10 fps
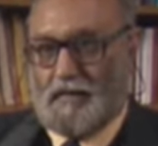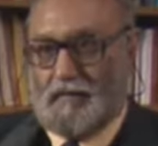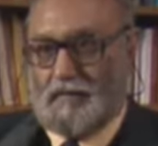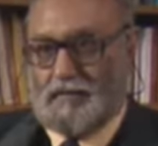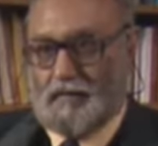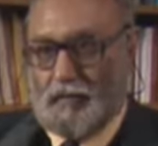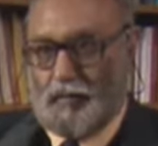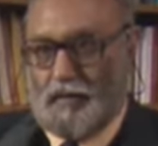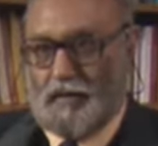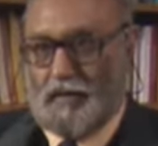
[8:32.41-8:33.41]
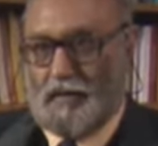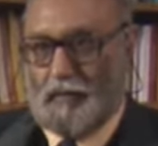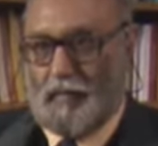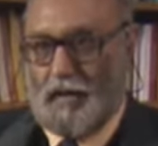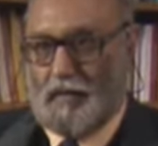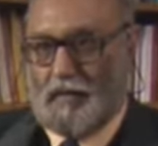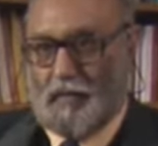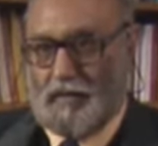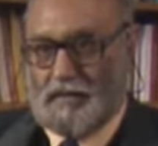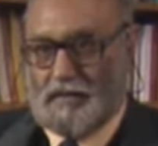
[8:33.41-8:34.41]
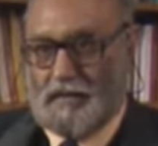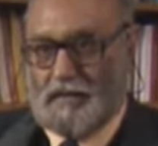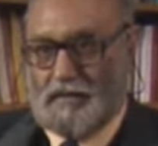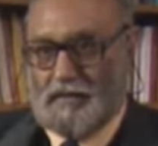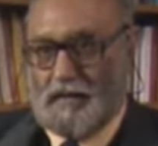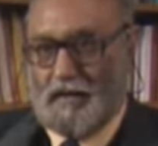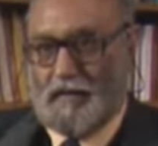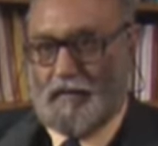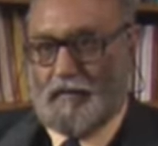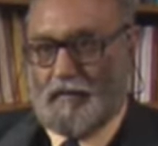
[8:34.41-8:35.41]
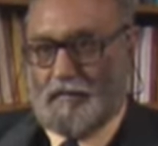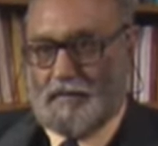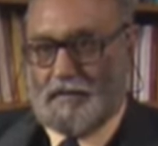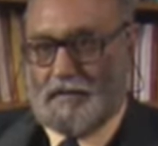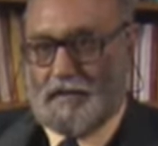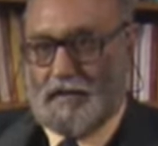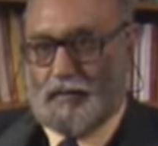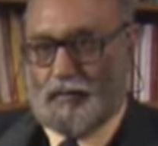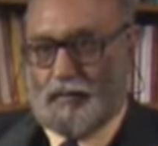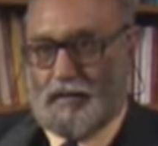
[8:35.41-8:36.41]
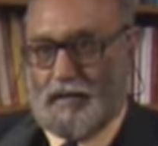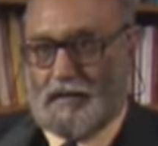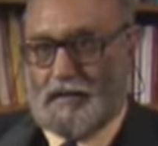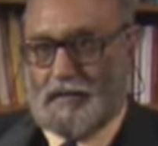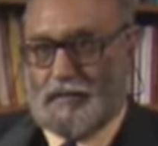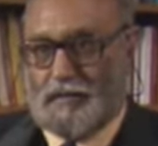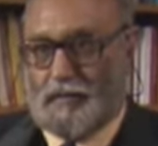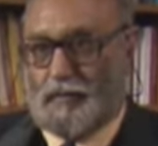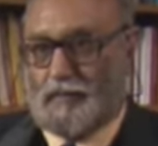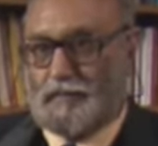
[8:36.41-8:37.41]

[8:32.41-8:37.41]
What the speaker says: which is operated by the Pakistanis now. This is the Kanup reactor, as you know.